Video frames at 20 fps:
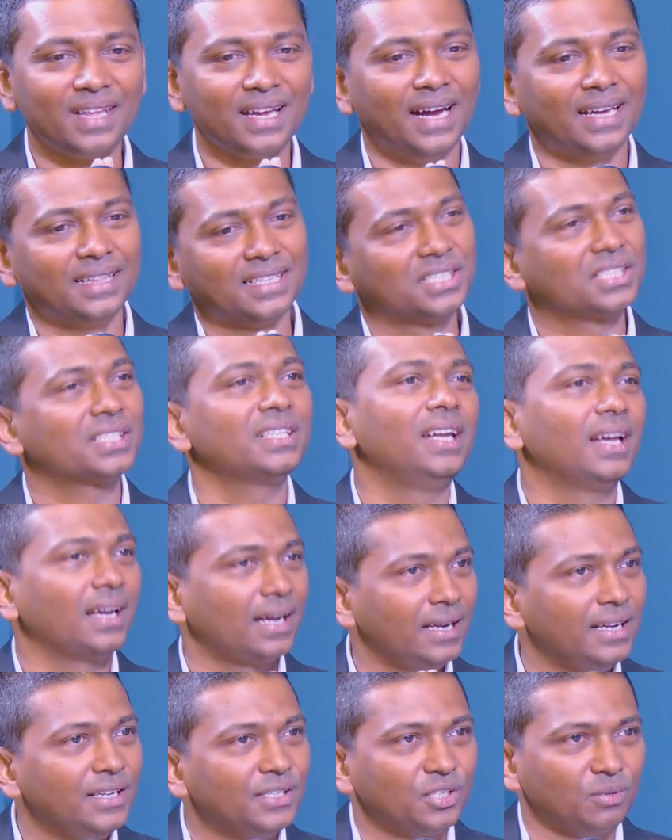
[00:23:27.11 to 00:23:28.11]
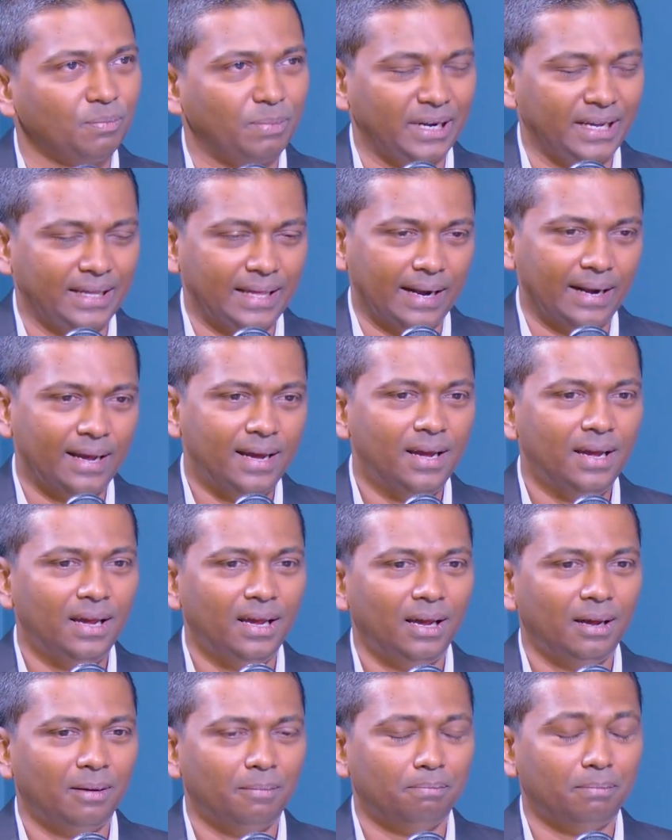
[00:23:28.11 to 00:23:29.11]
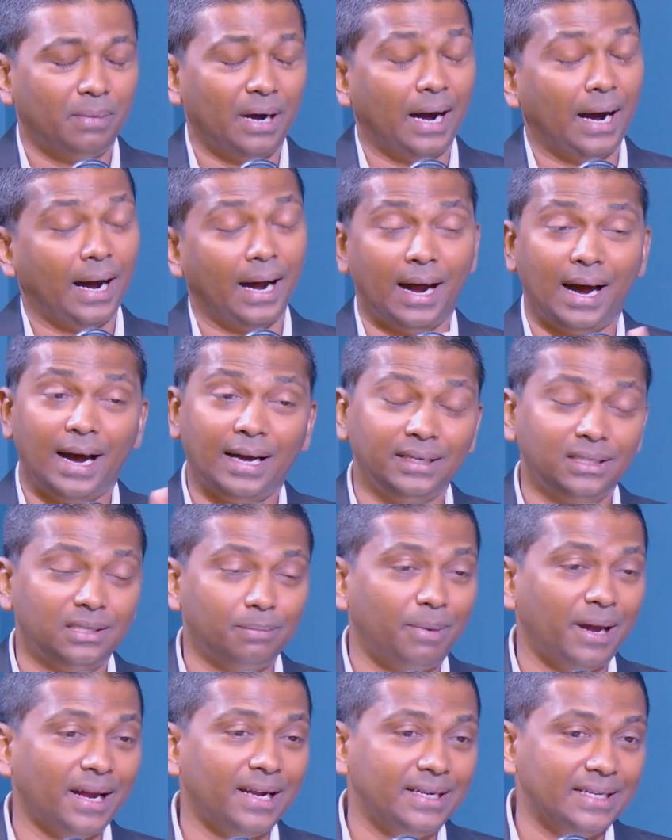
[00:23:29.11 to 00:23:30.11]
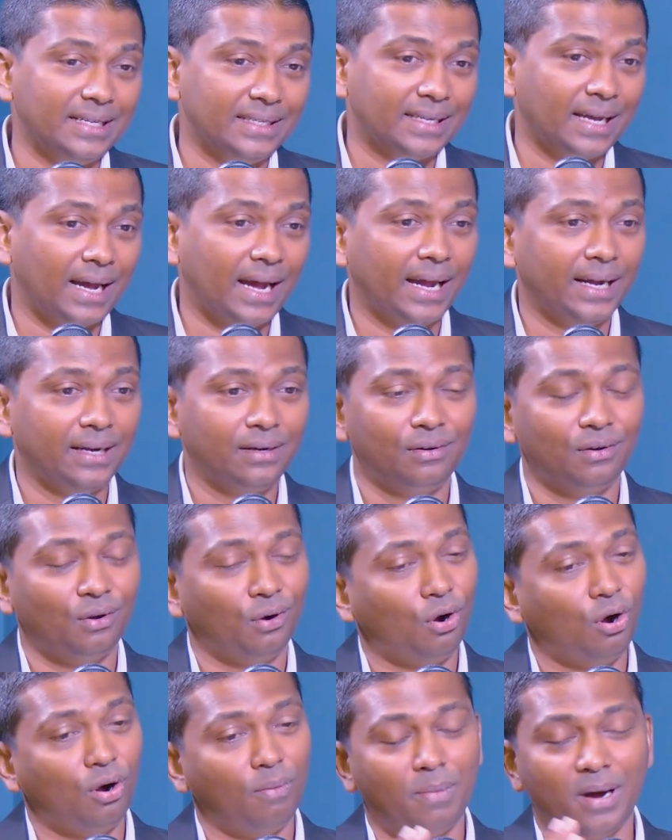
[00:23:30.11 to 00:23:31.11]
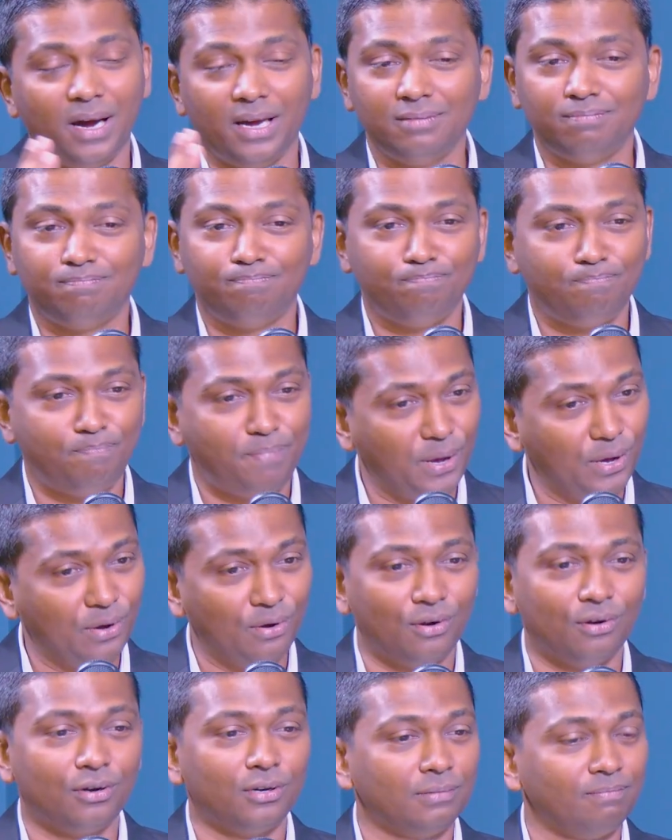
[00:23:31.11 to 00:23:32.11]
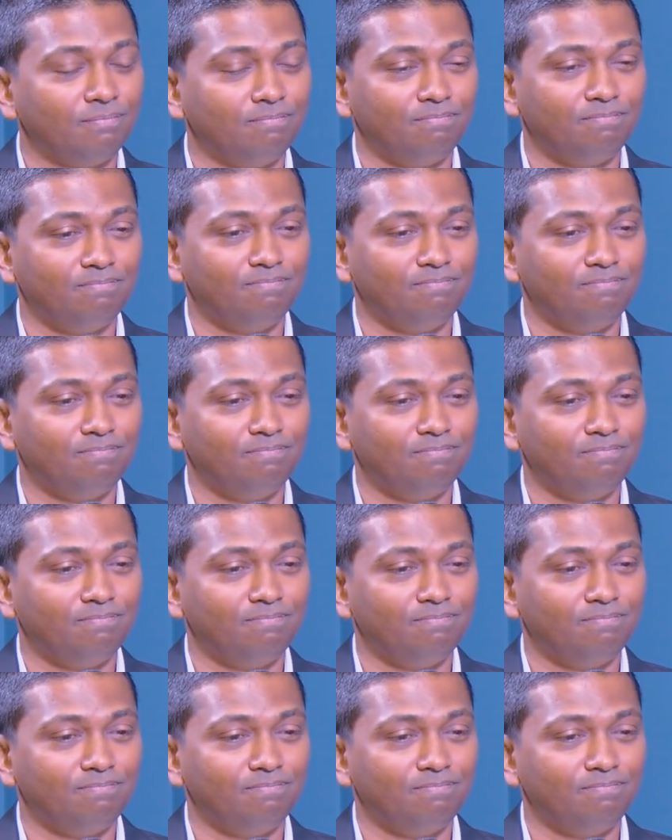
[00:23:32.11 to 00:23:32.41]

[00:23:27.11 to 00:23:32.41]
I think Sri Lanka needs to play that, either by design or by pure